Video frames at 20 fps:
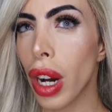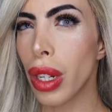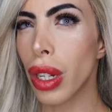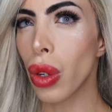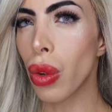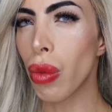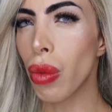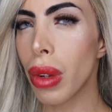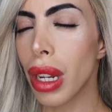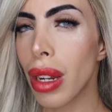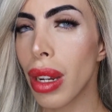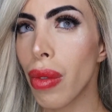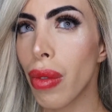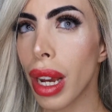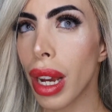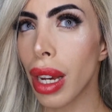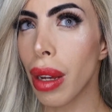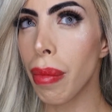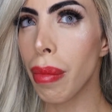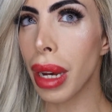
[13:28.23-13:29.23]
I don't really
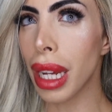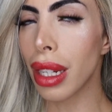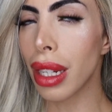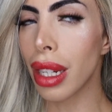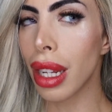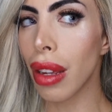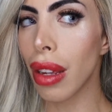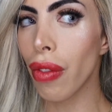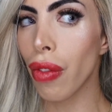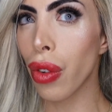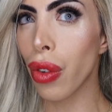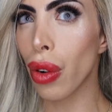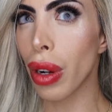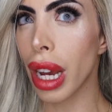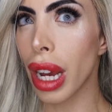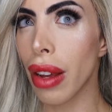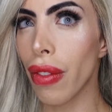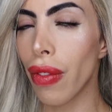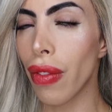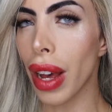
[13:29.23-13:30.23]
recommend it
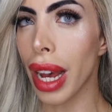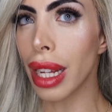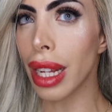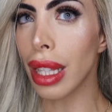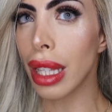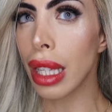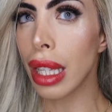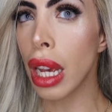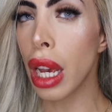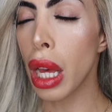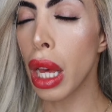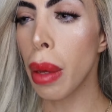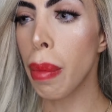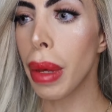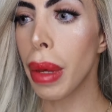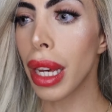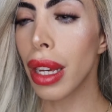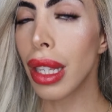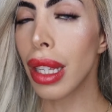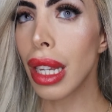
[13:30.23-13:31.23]
for events
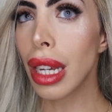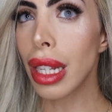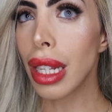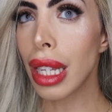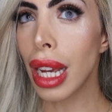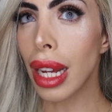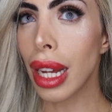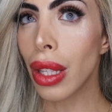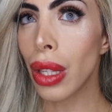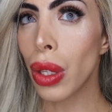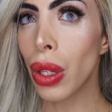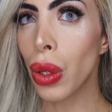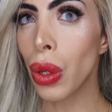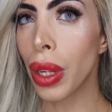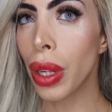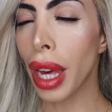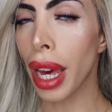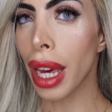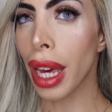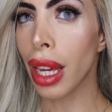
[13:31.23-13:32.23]
because it tends to
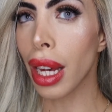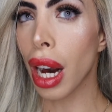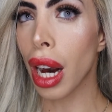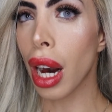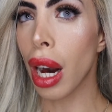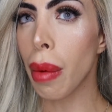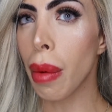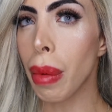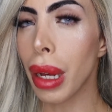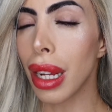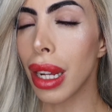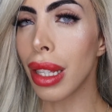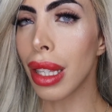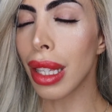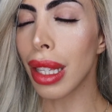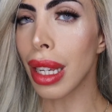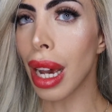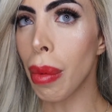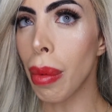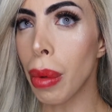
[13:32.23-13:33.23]
cake up and
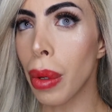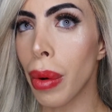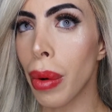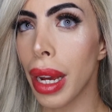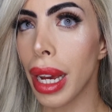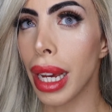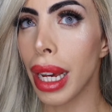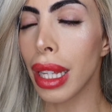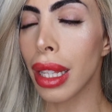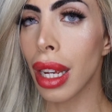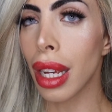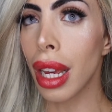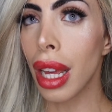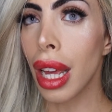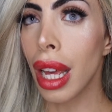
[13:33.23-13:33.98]
separate,